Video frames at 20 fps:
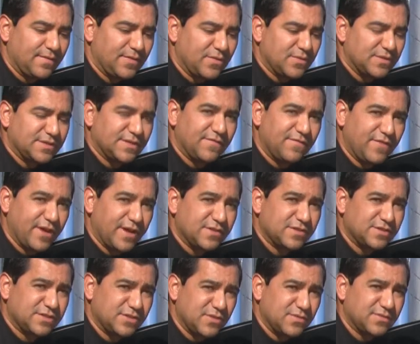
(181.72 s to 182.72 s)
there was the
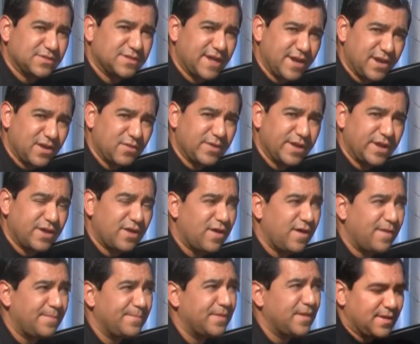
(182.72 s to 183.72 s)
Firestone tire
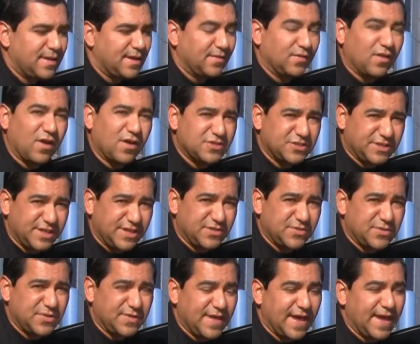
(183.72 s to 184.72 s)
recall, and largely
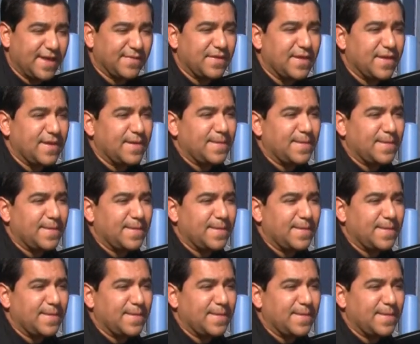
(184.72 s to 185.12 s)
due to that,